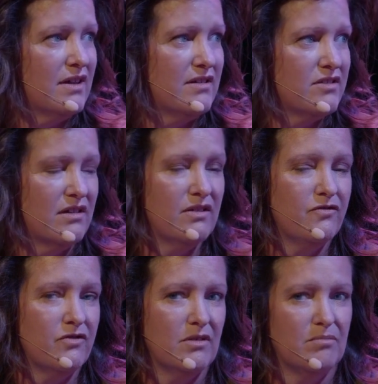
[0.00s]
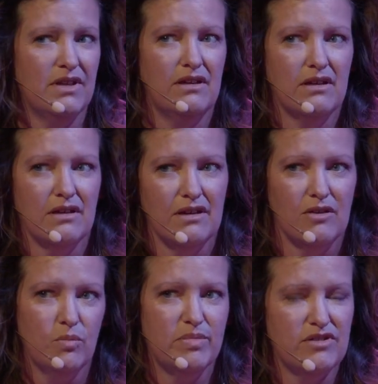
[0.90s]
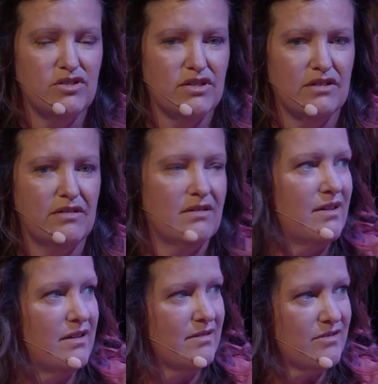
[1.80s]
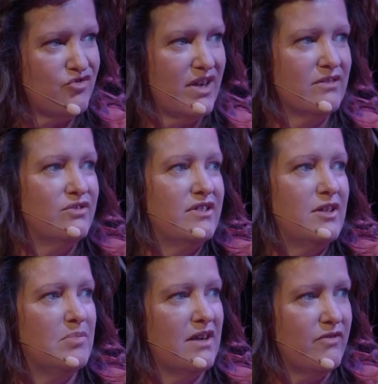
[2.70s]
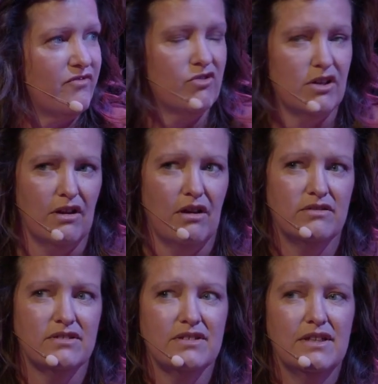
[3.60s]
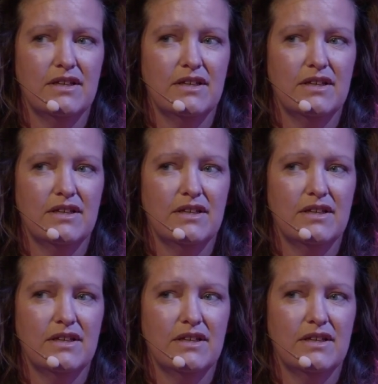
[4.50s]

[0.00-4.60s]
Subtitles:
instead of being in competition and trying to keep everybody out.